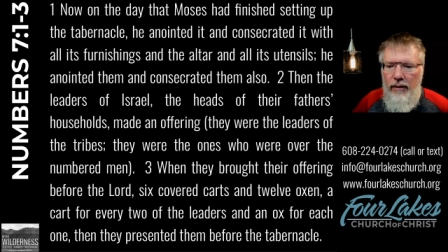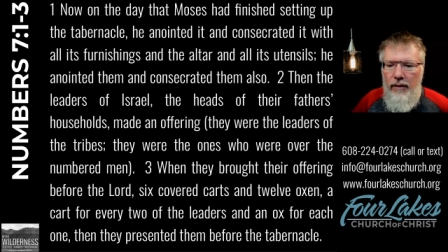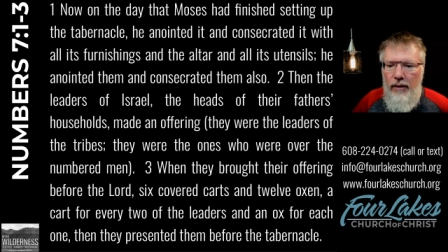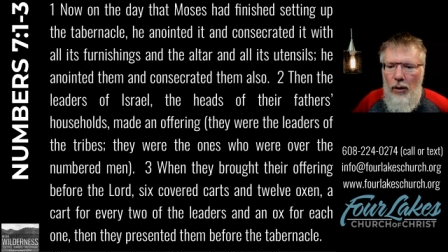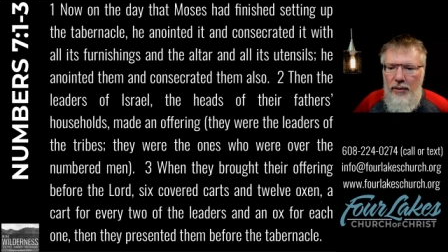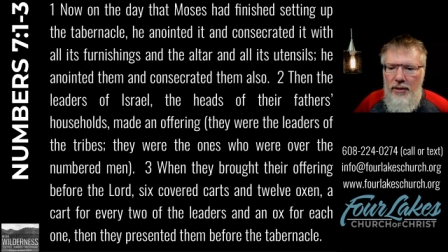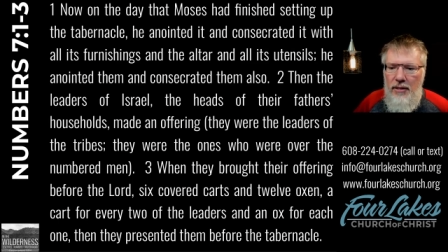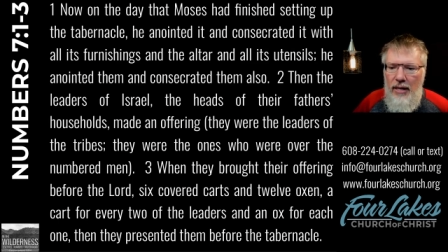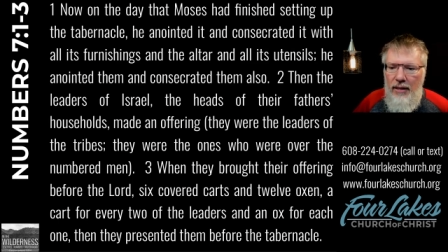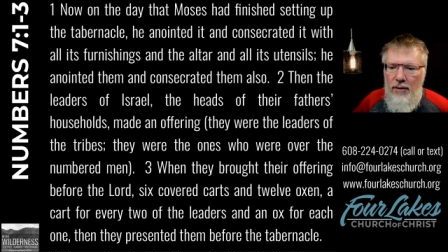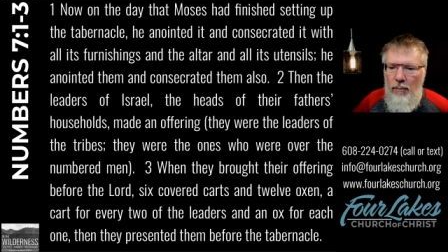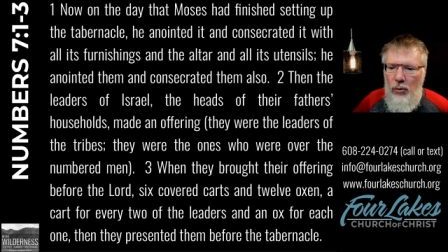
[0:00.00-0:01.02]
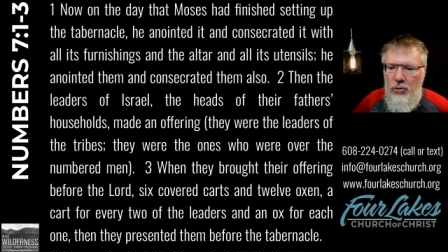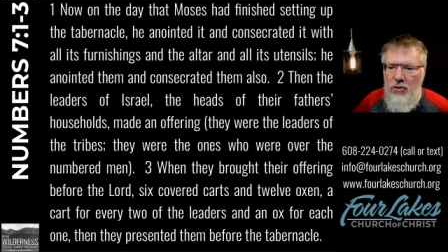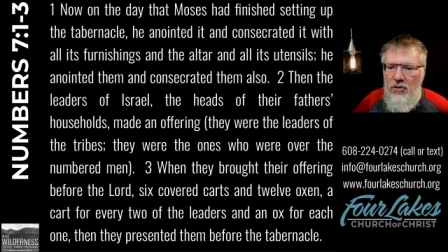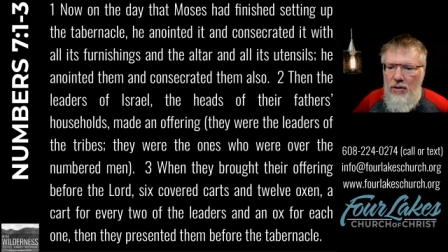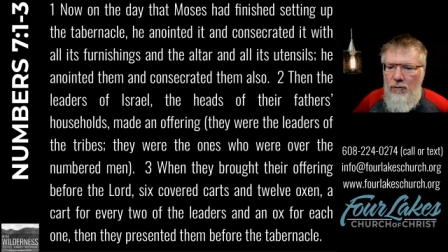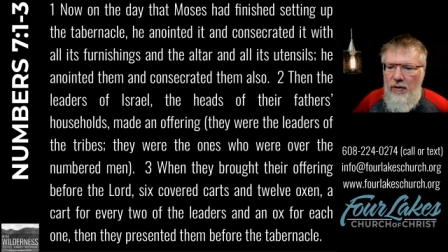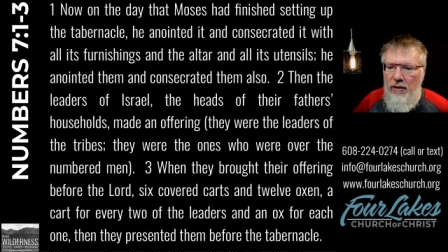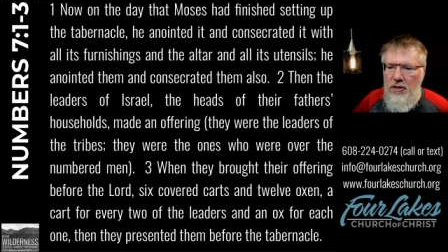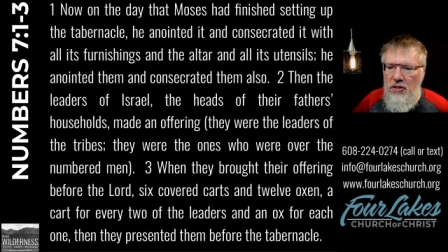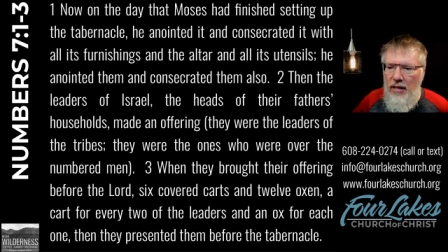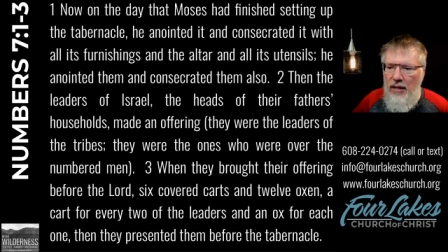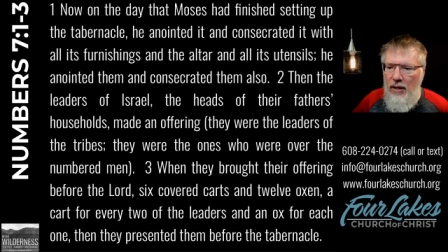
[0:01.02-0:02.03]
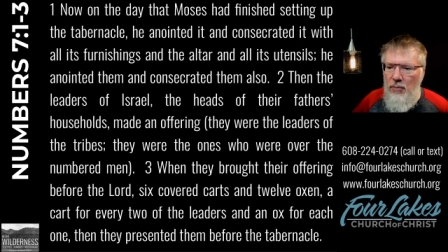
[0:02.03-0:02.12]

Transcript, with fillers: Now on the day that Moses had finished setting